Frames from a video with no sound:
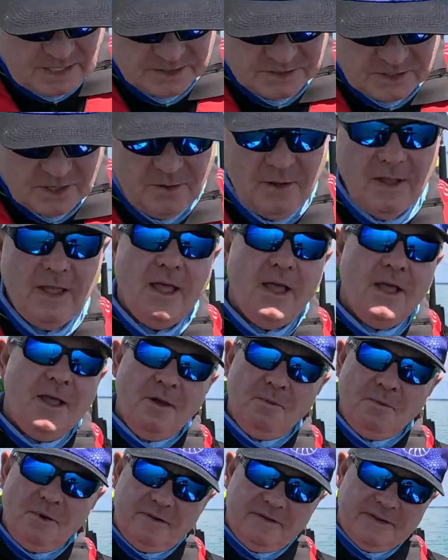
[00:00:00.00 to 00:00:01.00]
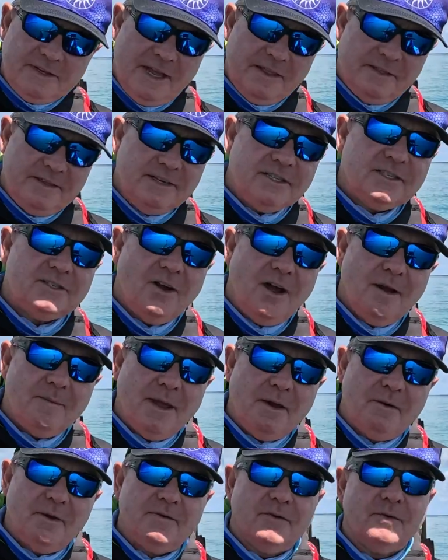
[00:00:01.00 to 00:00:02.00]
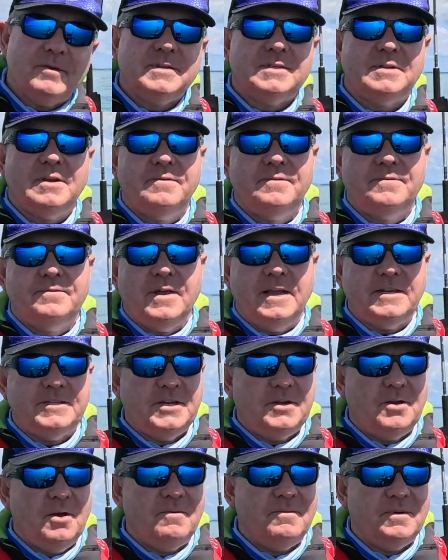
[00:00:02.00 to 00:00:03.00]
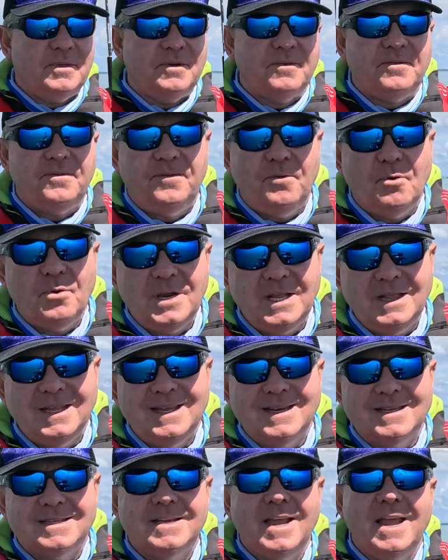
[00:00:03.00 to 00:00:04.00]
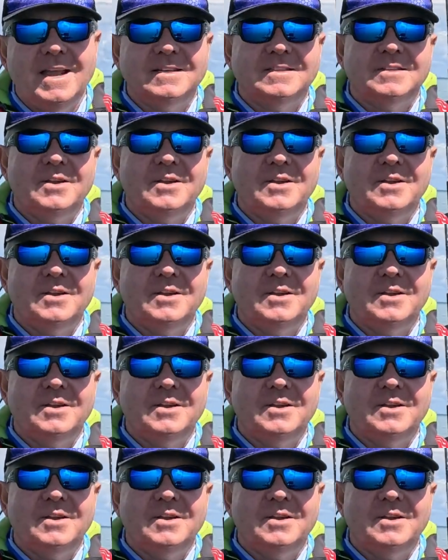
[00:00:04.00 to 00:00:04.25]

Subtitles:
So What I've done this time, however, is I've actually gone with a 40 litre tank.